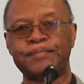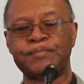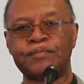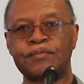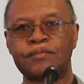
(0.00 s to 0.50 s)

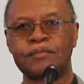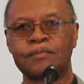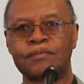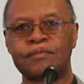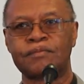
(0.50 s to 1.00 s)

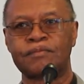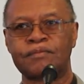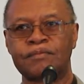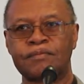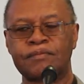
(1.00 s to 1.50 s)

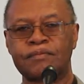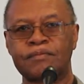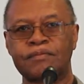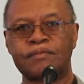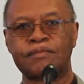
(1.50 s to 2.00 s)

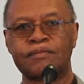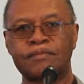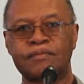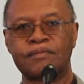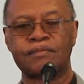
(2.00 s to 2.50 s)

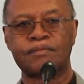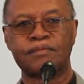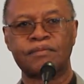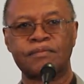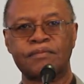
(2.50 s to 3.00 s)

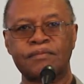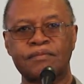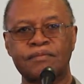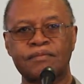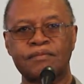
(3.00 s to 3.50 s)

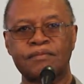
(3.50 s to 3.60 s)
(no one is talking)